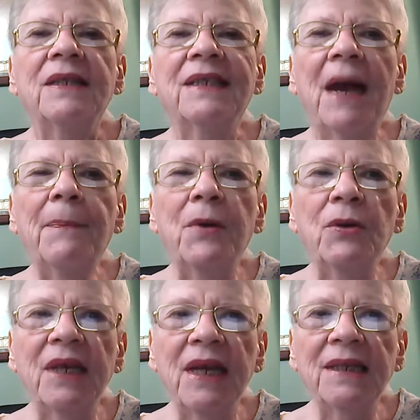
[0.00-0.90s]

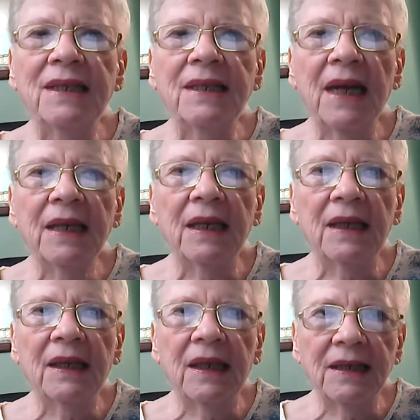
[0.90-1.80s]
Deputy
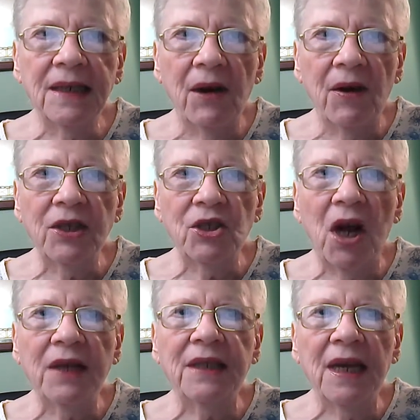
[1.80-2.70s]
Secretary
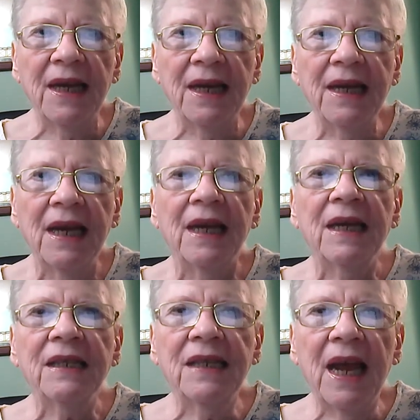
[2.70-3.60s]
John Tain
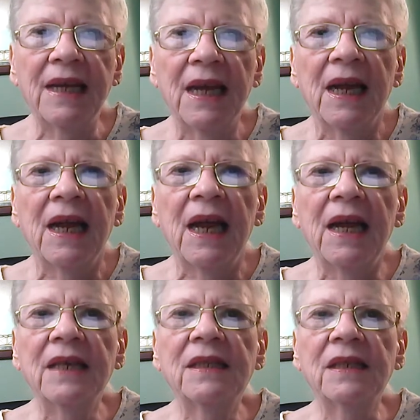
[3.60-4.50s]
said, "It
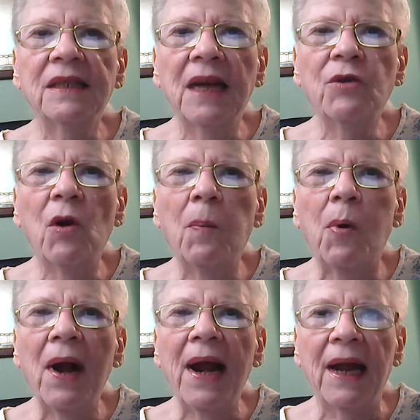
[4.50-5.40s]
is a central
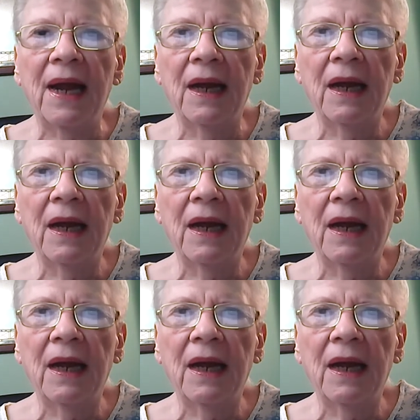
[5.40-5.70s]
plank